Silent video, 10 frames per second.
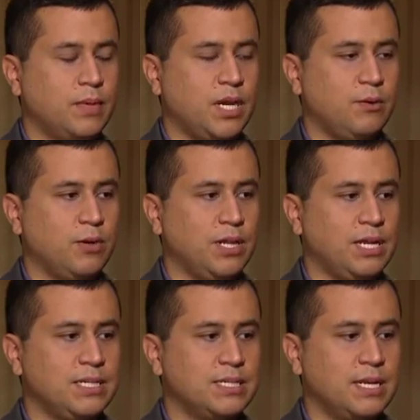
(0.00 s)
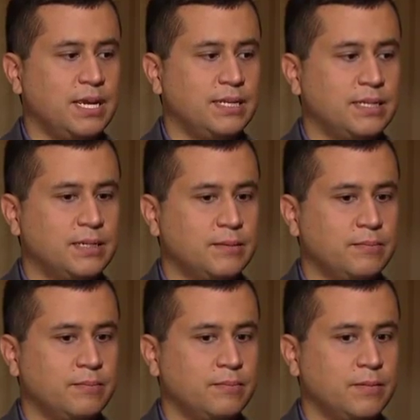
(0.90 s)
I realized that
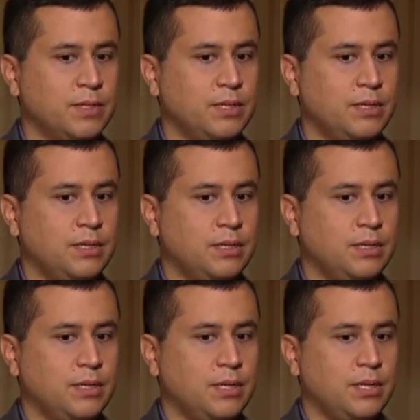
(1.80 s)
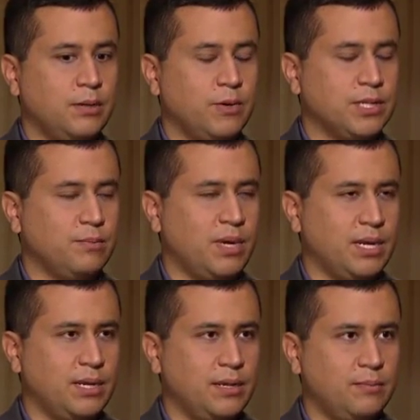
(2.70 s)
it wasn't
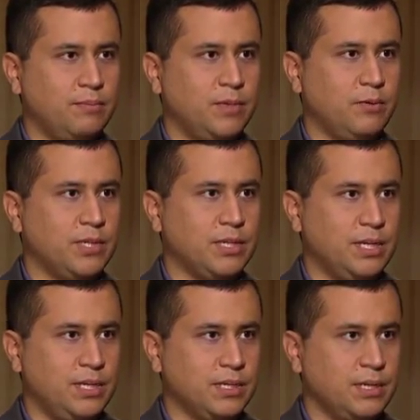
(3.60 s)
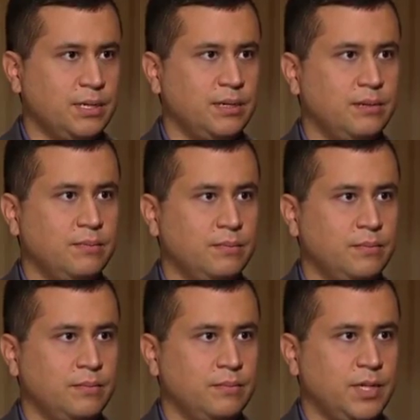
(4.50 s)
my gun, it wasn't his gun,
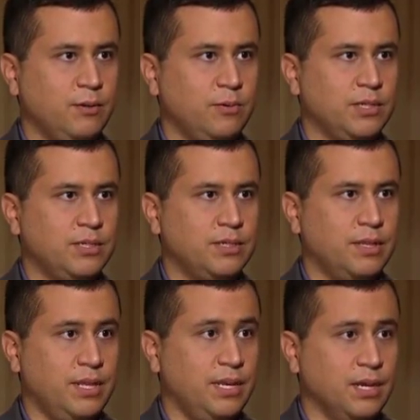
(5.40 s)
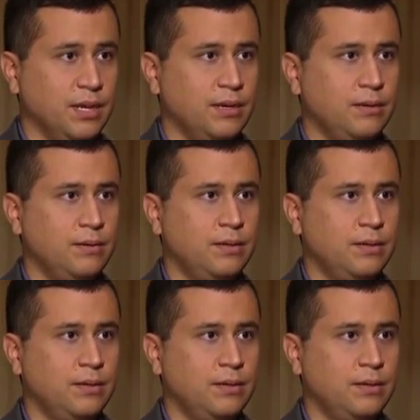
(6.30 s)
it was the gun.